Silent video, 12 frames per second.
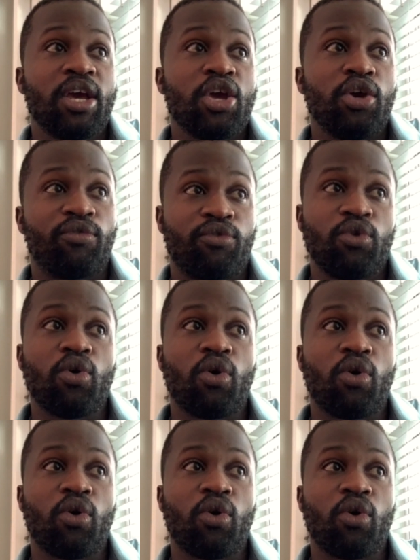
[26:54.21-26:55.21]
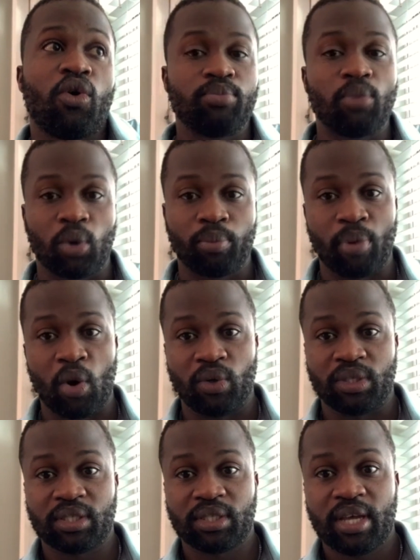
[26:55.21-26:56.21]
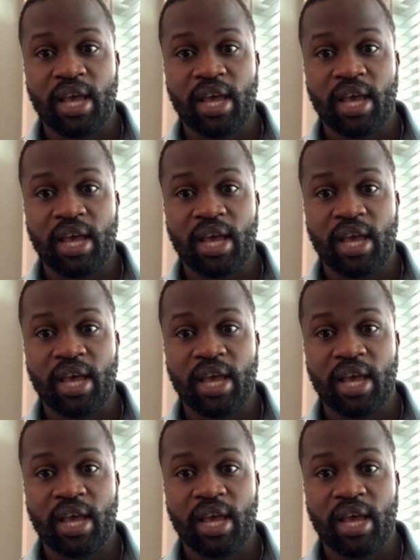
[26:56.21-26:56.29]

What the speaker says: if you're on a small boat